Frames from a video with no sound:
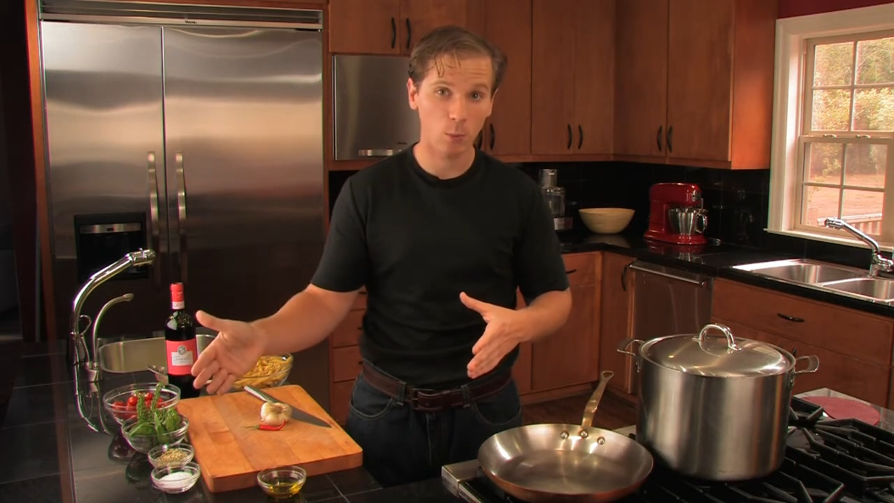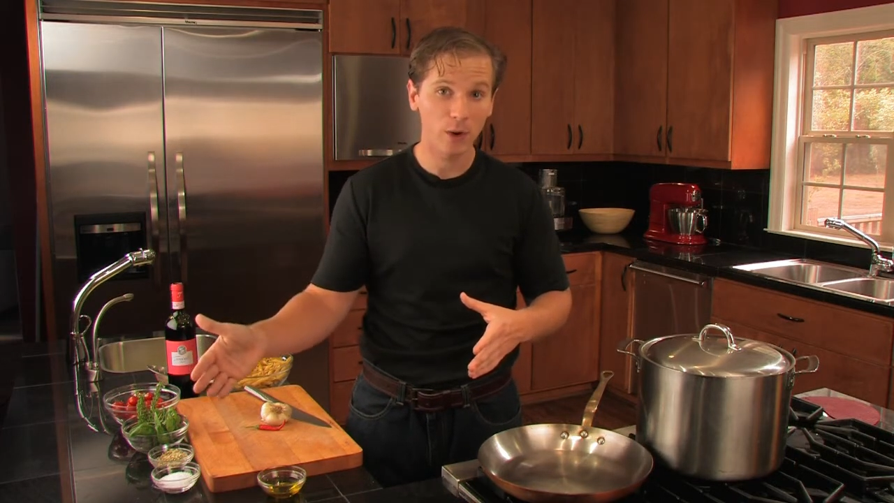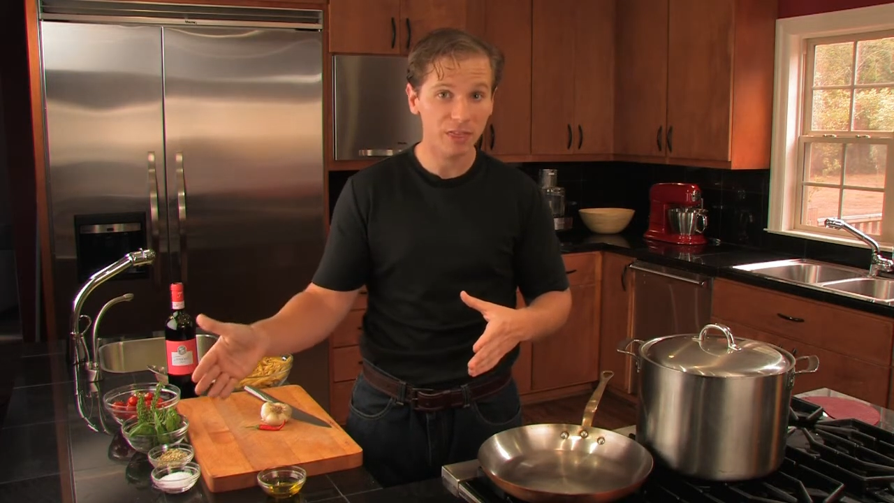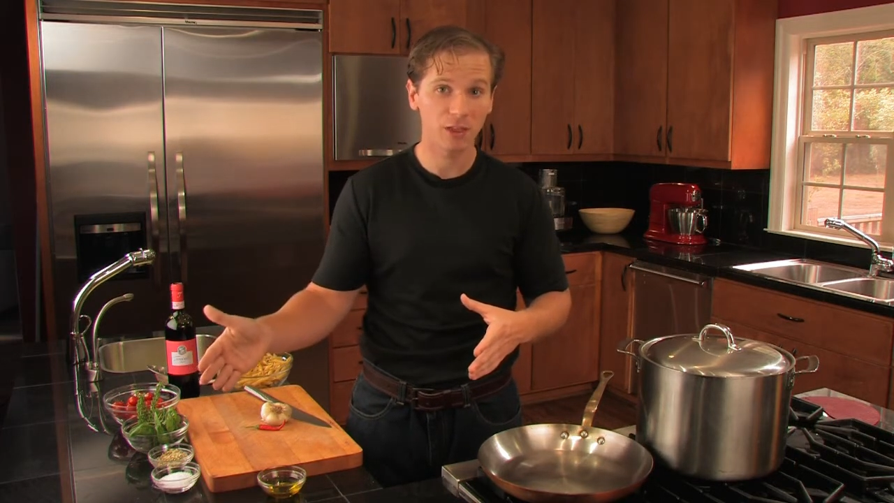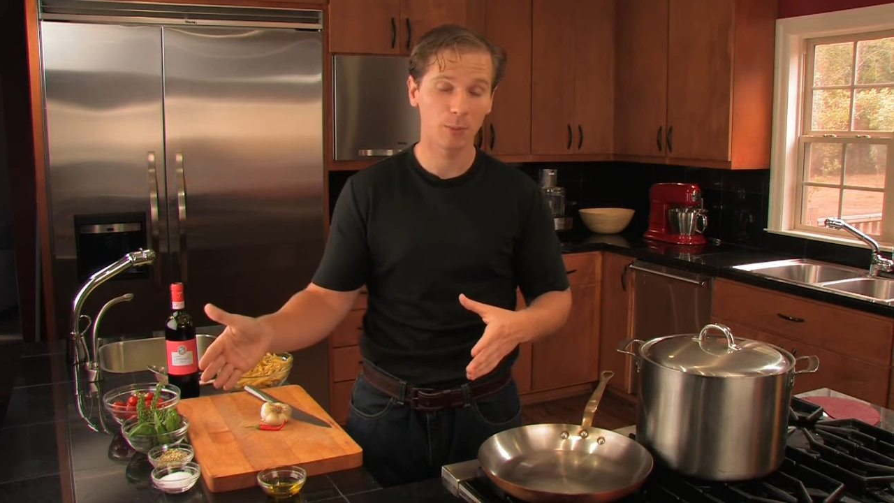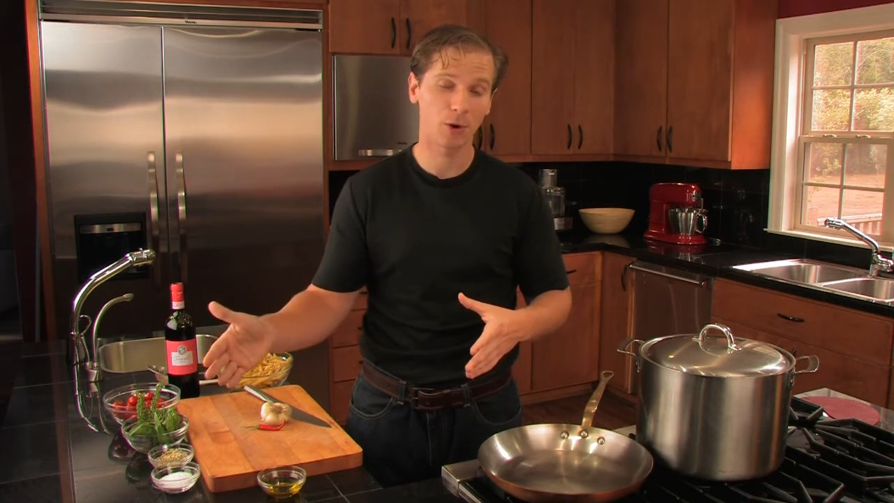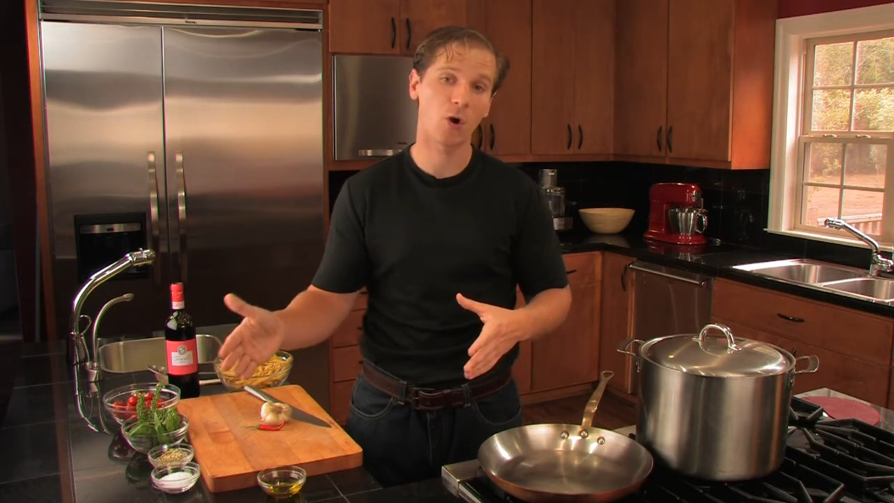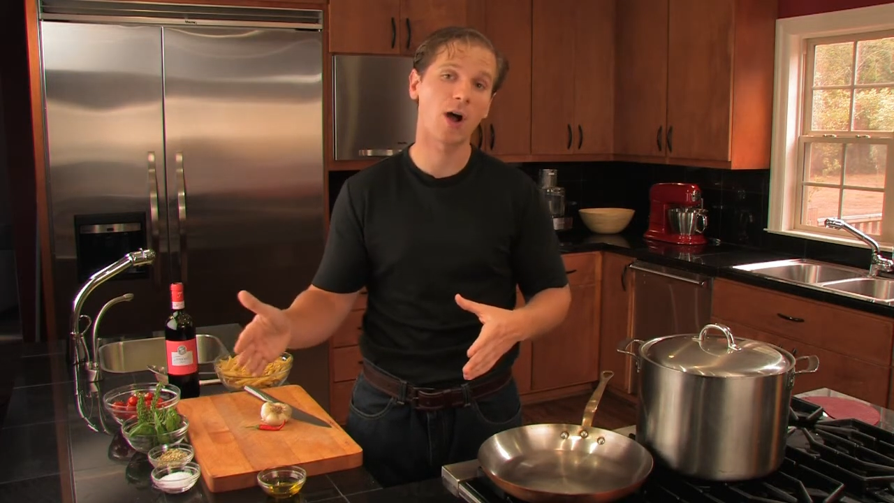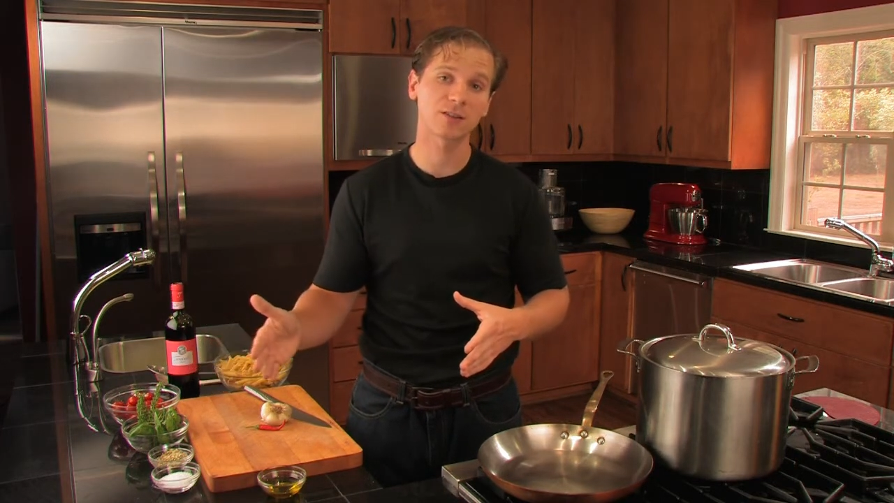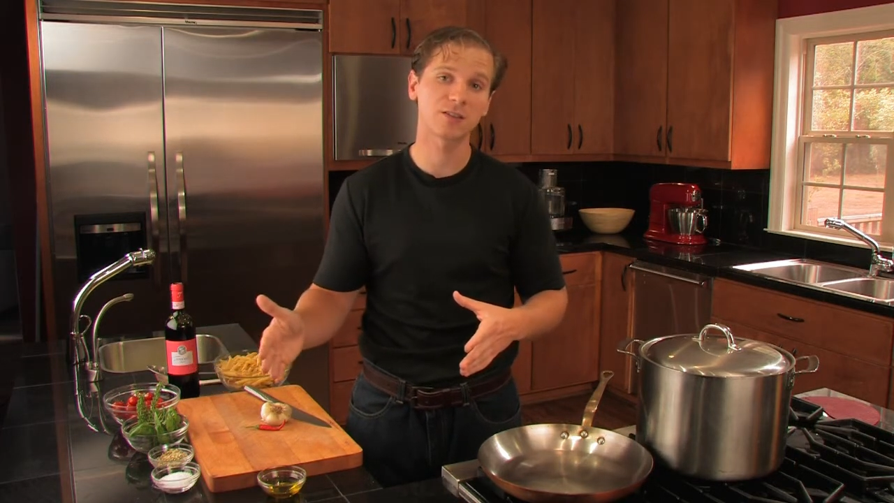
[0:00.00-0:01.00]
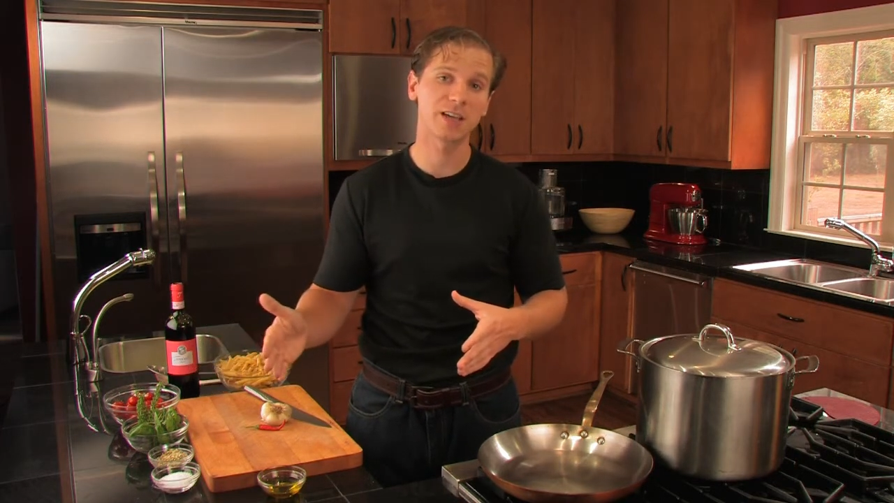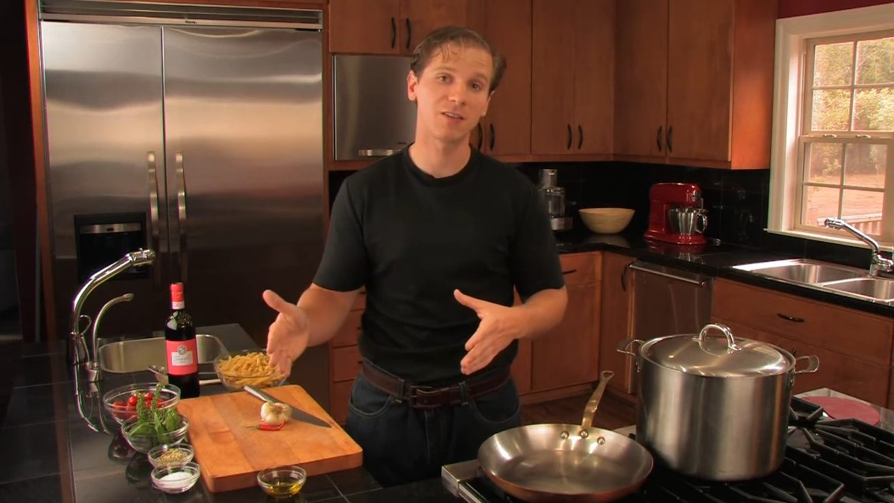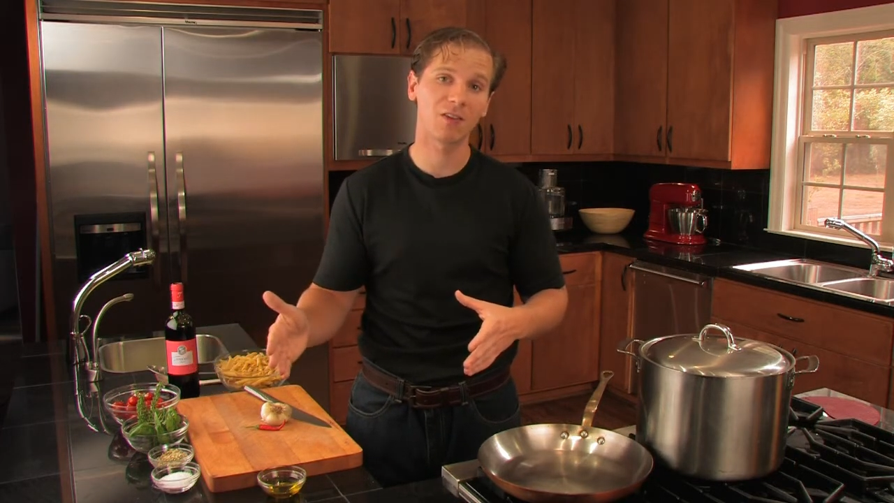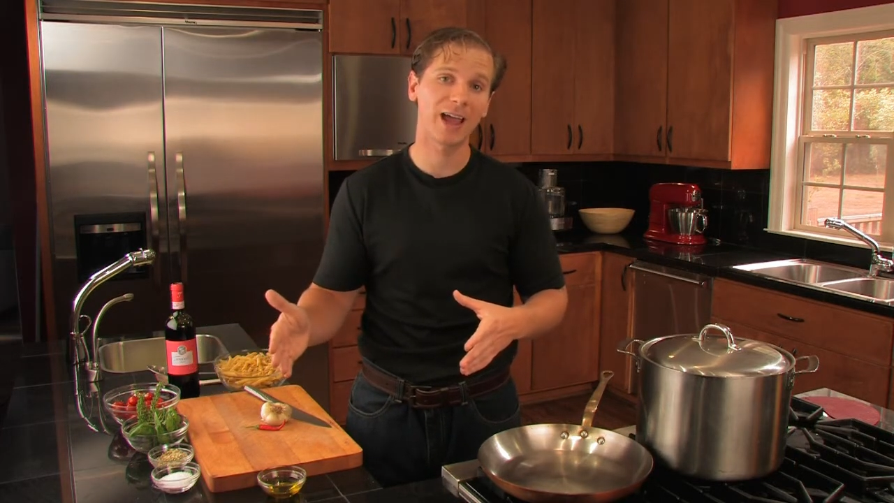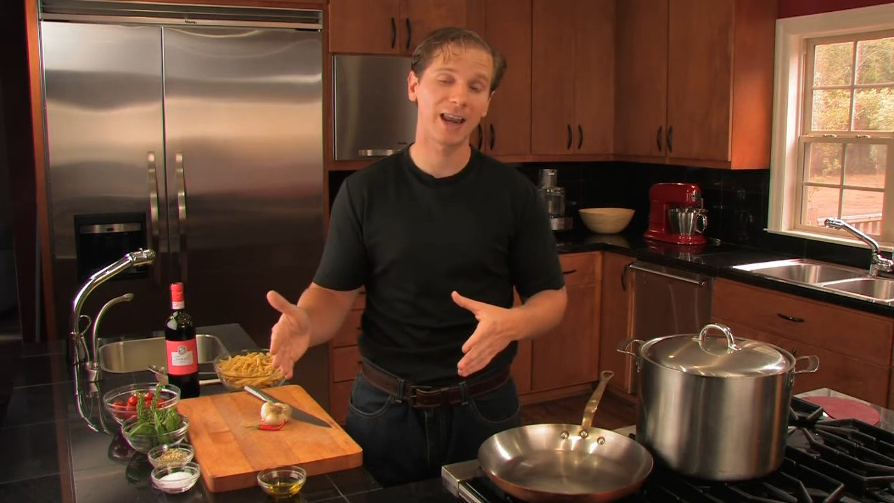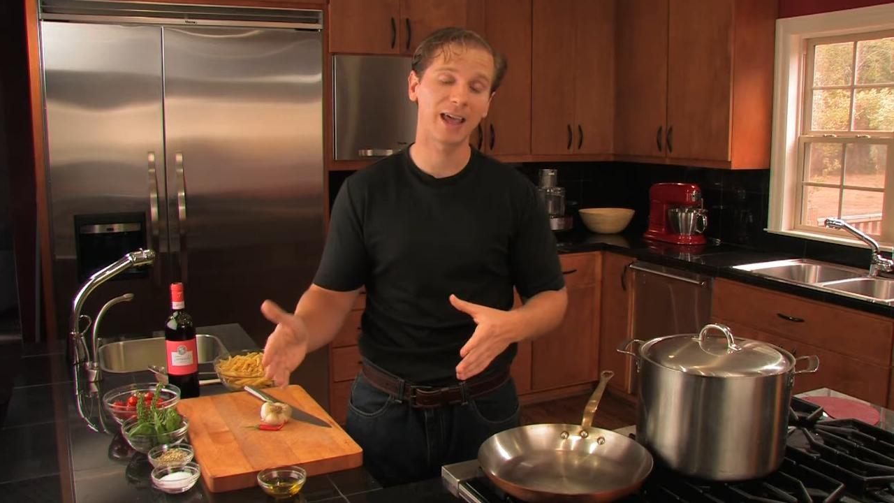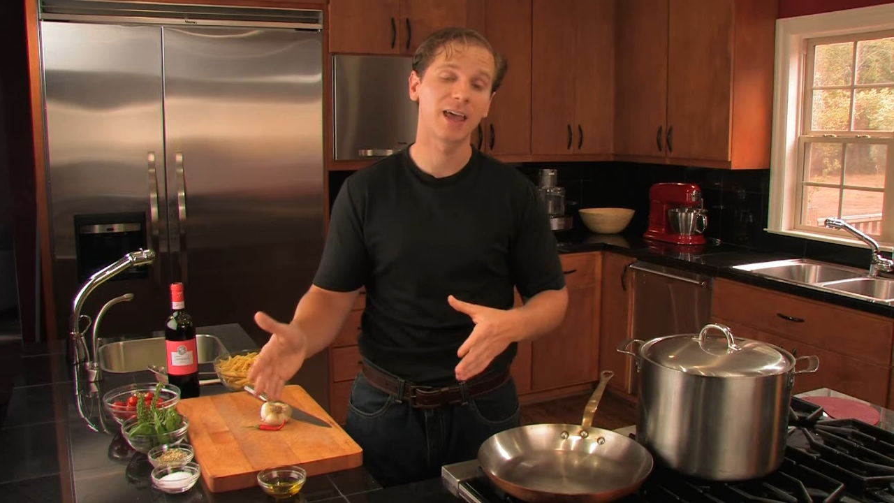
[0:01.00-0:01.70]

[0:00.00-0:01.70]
with them across the Atlantic